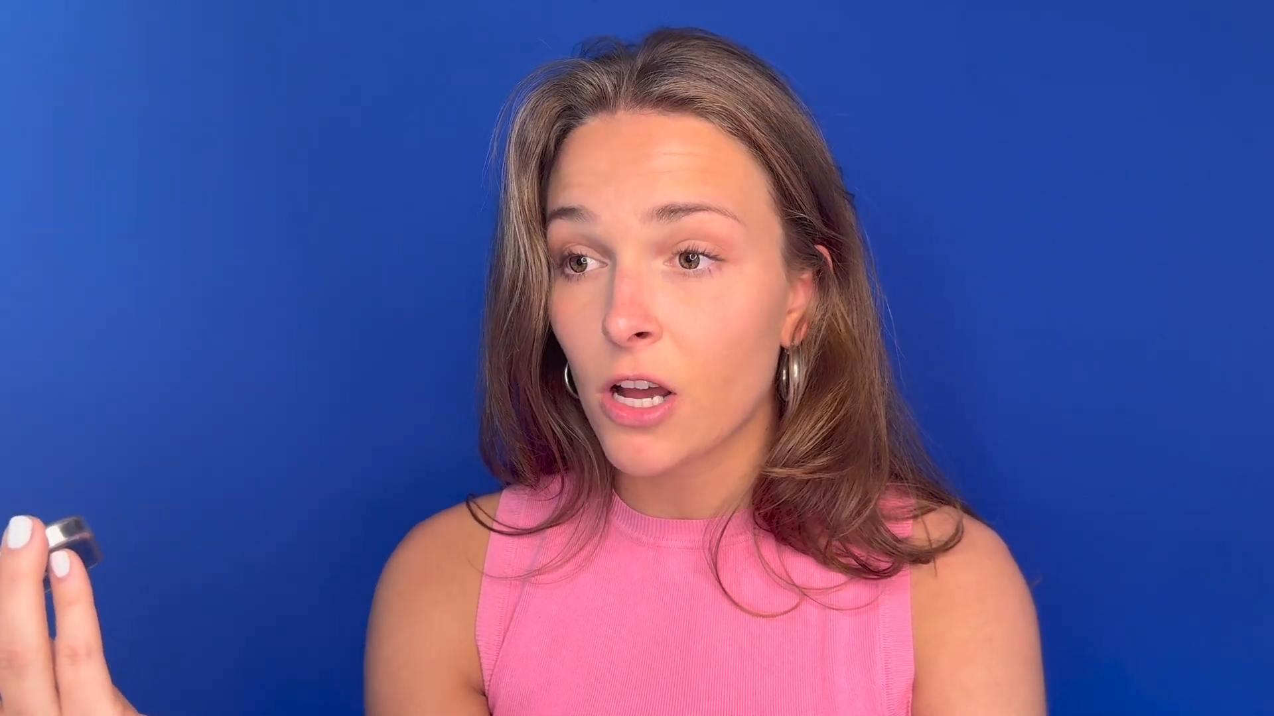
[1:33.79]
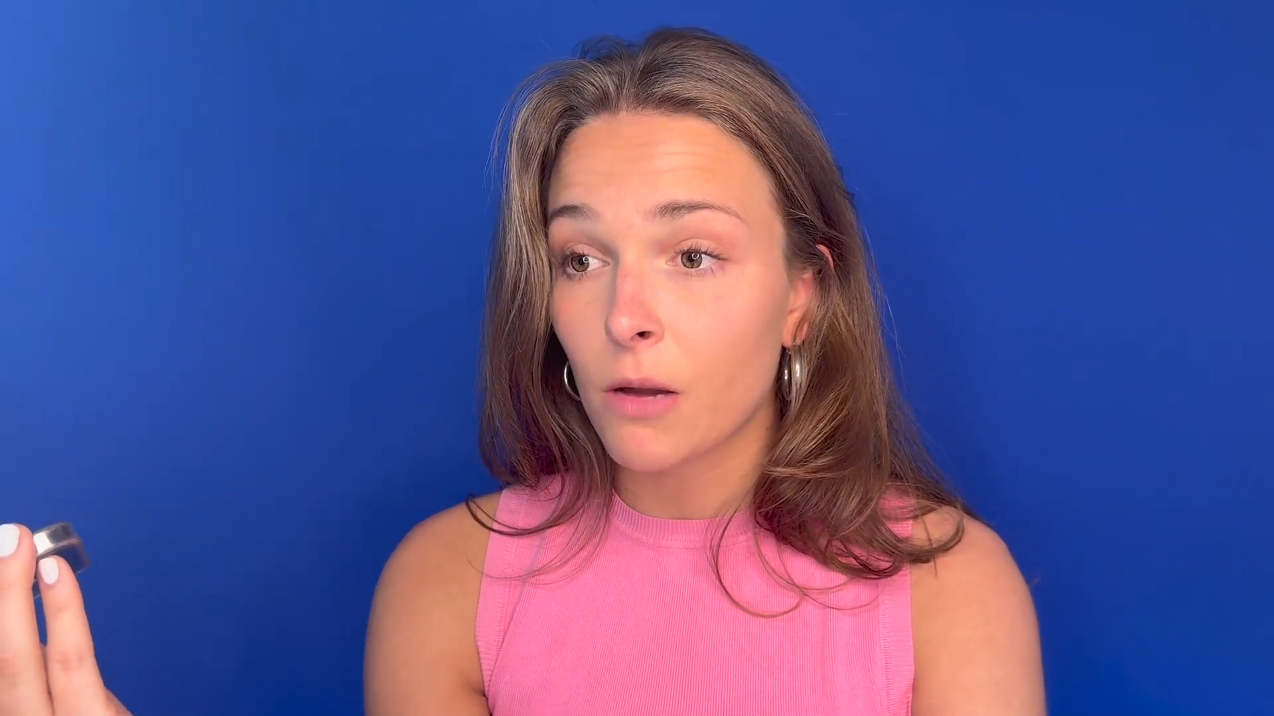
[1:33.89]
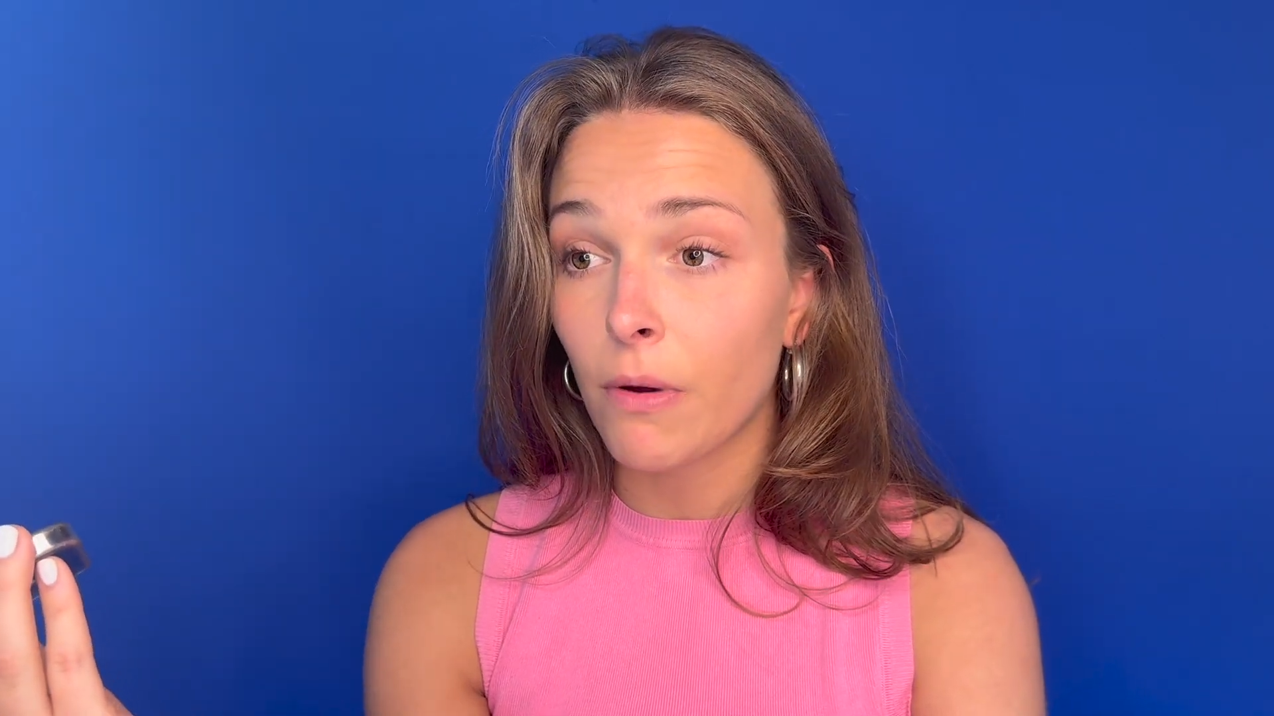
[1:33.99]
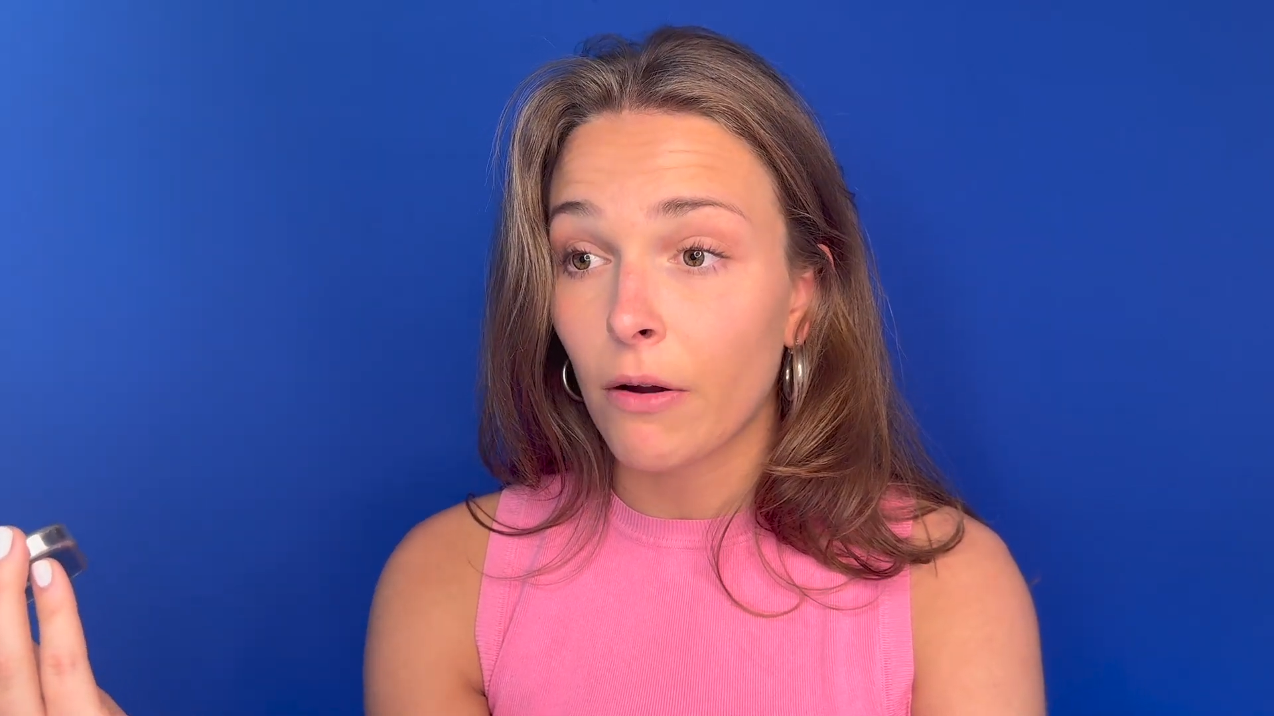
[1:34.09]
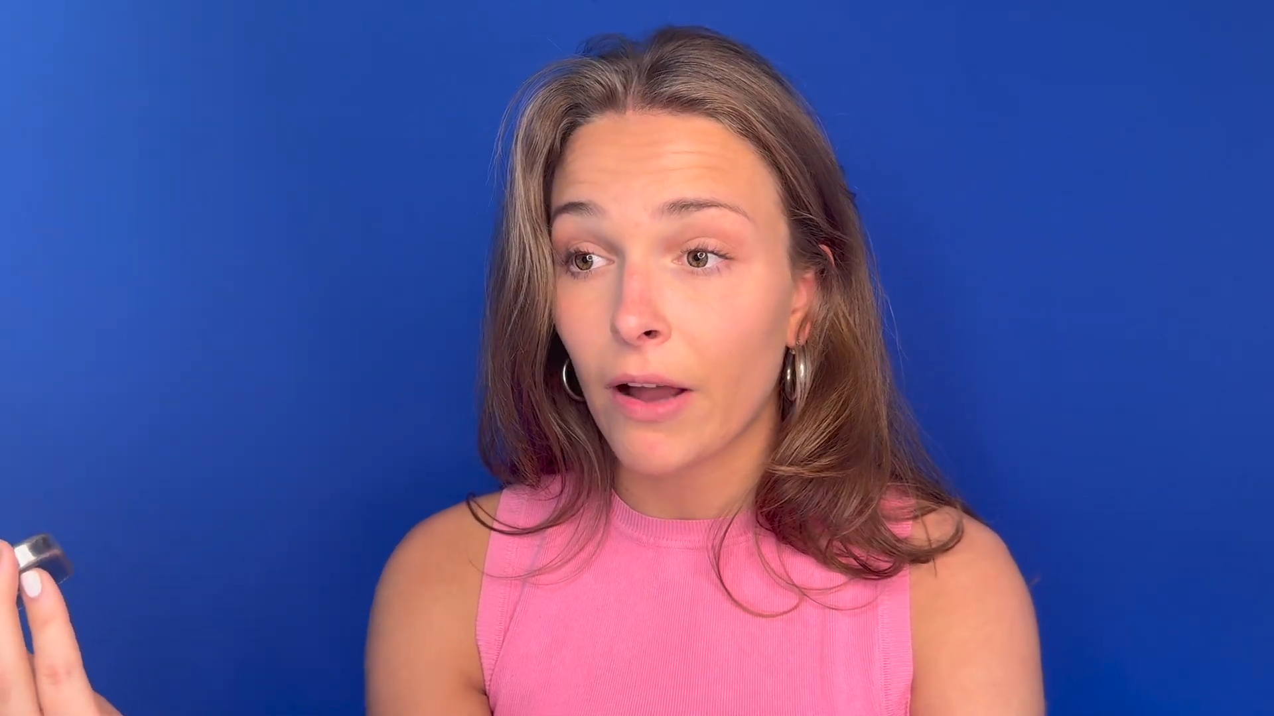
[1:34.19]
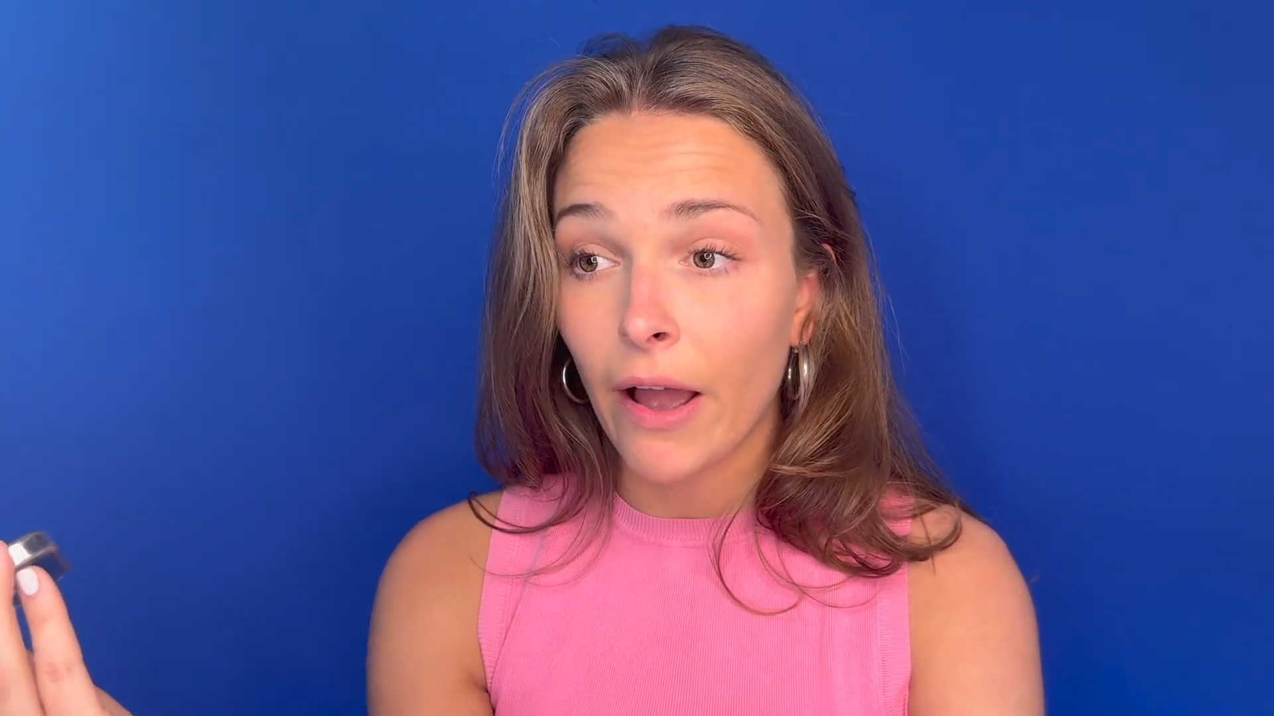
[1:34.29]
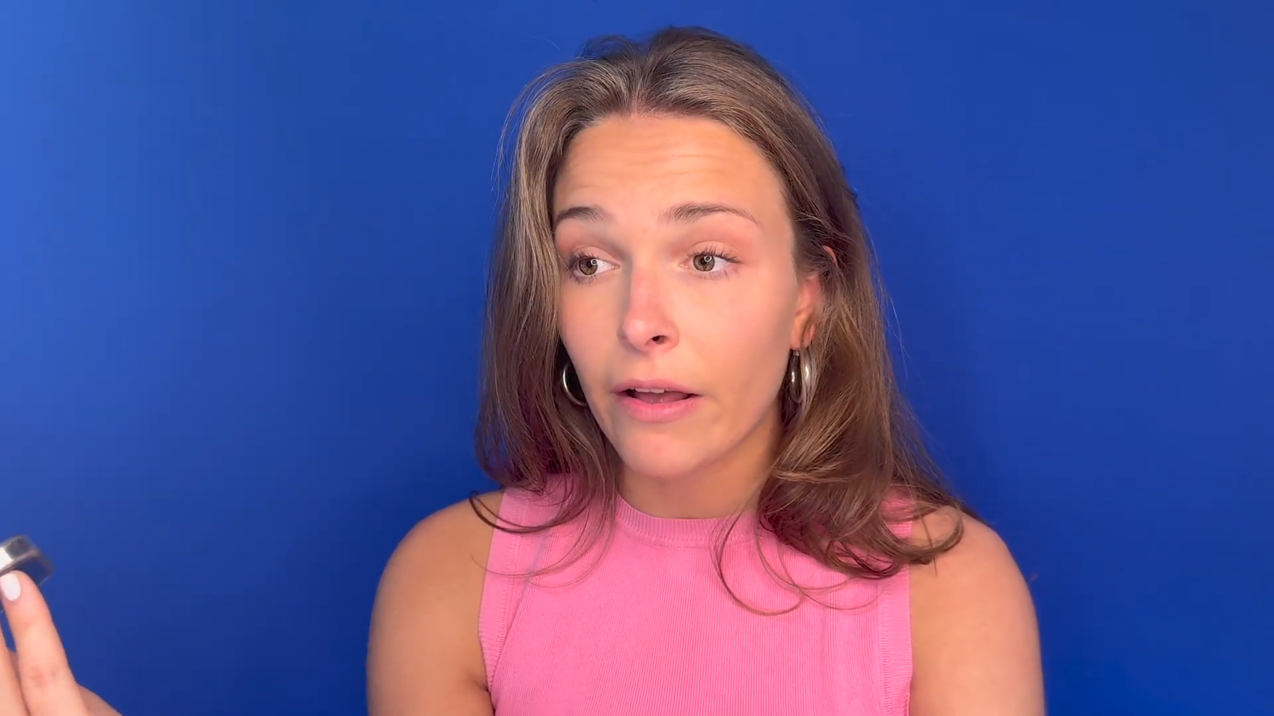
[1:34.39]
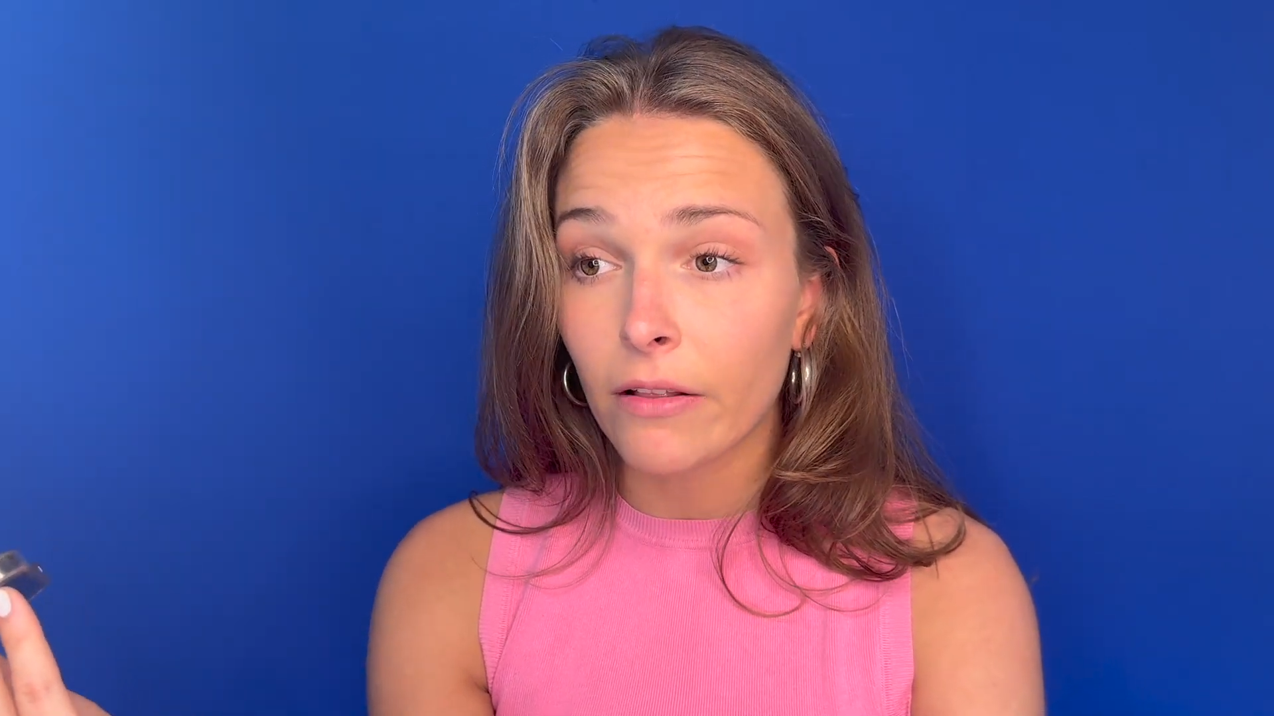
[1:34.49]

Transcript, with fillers: about Kyle,